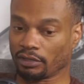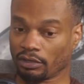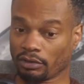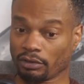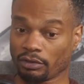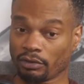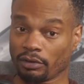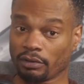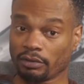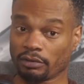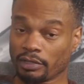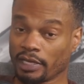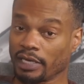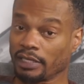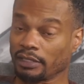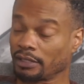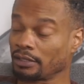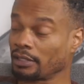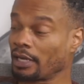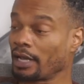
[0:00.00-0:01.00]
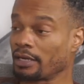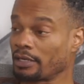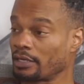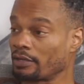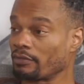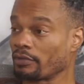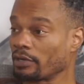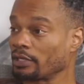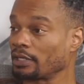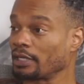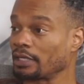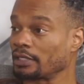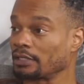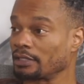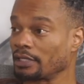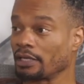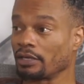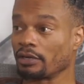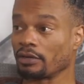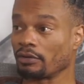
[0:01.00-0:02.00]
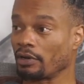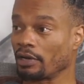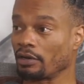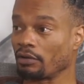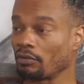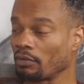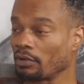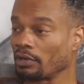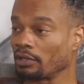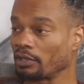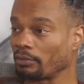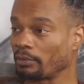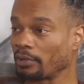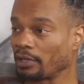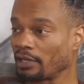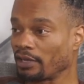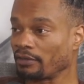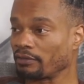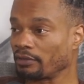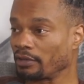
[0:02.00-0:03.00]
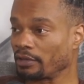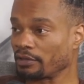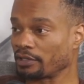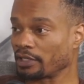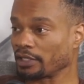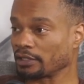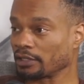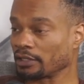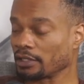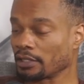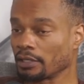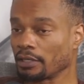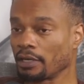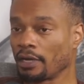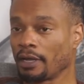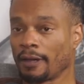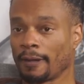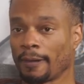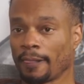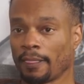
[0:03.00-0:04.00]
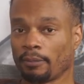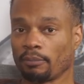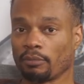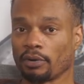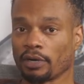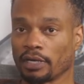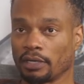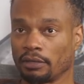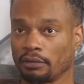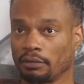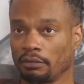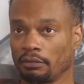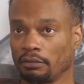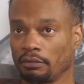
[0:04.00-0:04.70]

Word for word: Although yes, I did realize that no, I don't want to live my life without Jessica, but